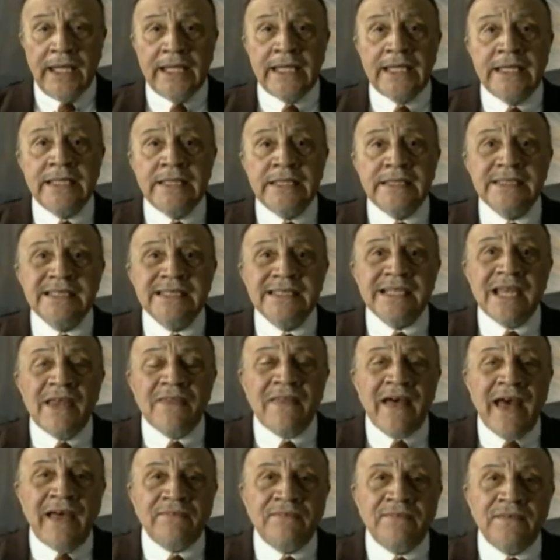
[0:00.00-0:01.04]
is
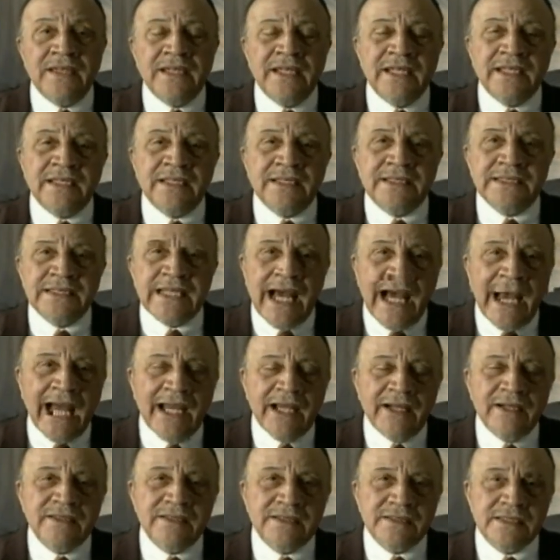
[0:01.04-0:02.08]
that the
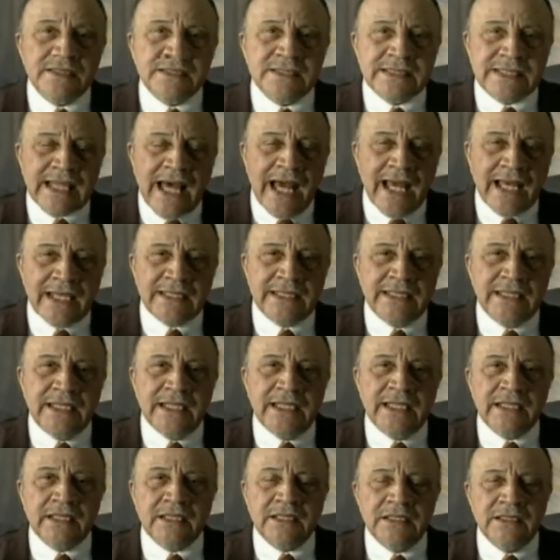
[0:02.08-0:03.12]
entire society,
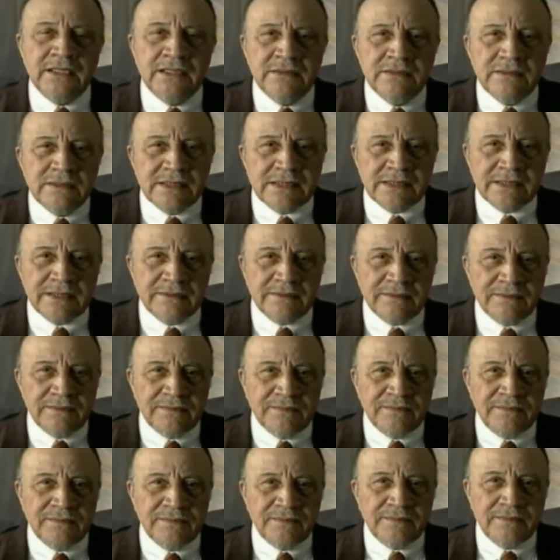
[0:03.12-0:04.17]
inclusive
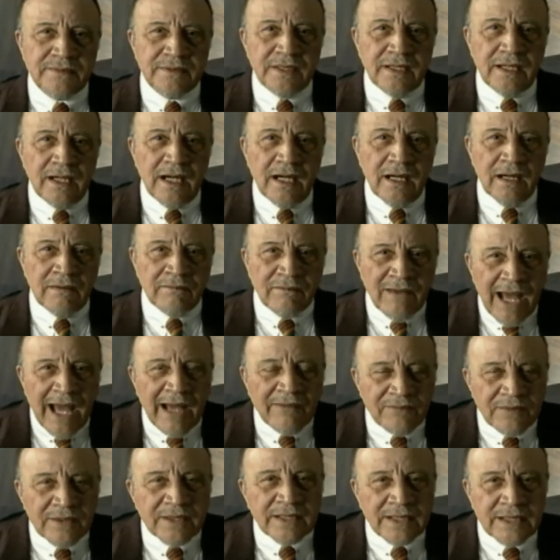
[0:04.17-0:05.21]
of
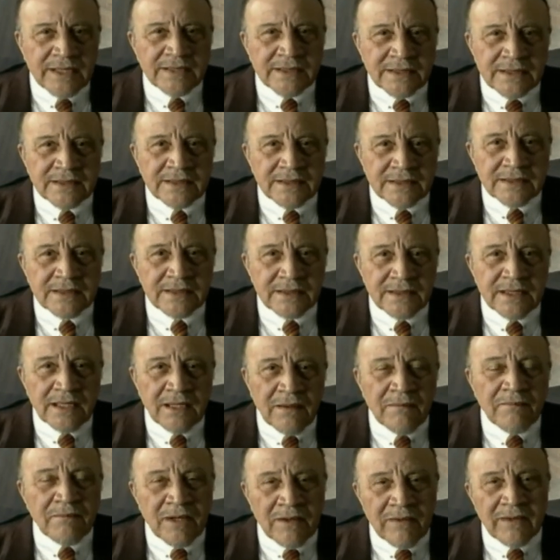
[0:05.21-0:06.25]
African
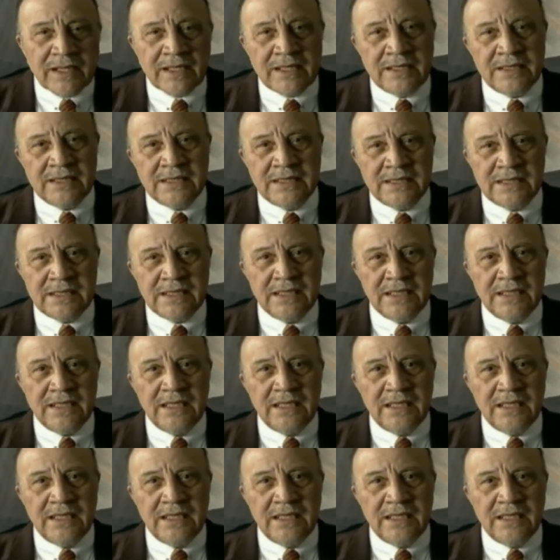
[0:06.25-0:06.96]
Americans,